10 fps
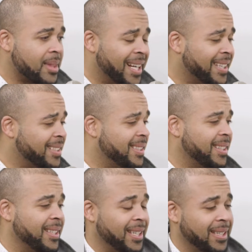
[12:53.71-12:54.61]
I get to
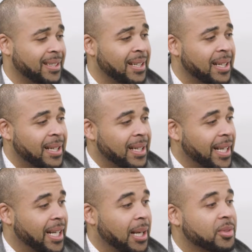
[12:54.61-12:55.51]
the end
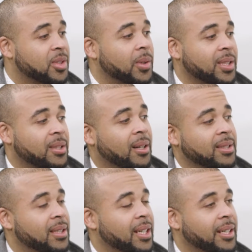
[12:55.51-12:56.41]
and I'm so
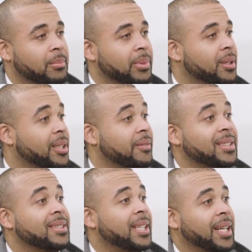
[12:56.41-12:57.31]
exhausted I can barely
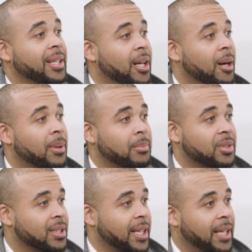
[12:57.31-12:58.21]
even stand up. I'm
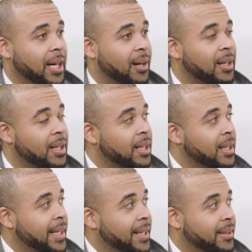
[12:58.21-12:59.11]
just laid out.
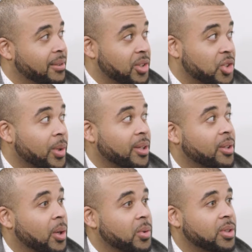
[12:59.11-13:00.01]
And then the strength
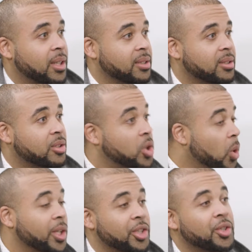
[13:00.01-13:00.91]
coach says,
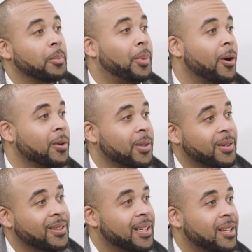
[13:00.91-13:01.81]
go get your
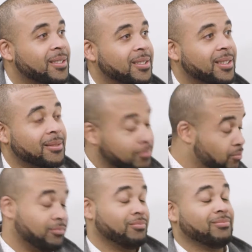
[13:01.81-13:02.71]
partner. And I was just like,
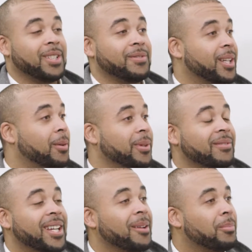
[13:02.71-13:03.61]
I forgot we
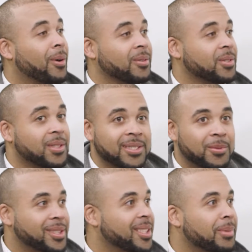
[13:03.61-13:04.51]
even had partners. So I was like,
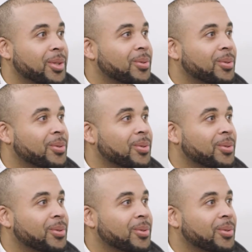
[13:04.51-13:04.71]
what's he been